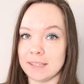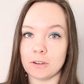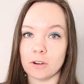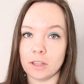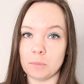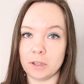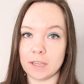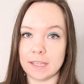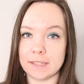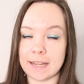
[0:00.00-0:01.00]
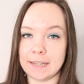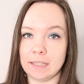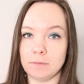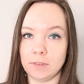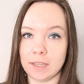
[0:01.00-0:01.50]
I've got another book here
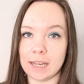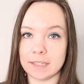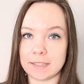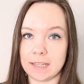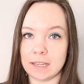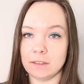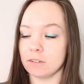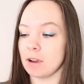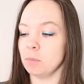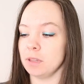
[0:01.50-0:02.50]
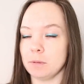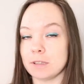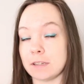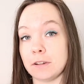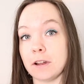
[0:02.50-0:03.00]
standing in for The Galaxy and The Ground Within
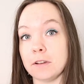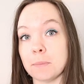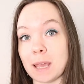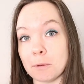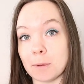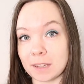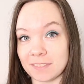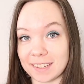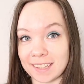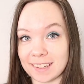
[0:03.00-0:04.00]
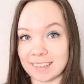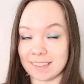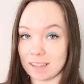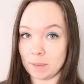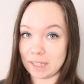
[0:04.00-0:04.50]
because I don't own a paperback of that yet,
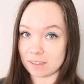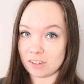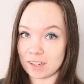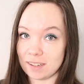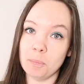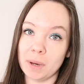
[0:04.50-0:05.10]
that's coming next year,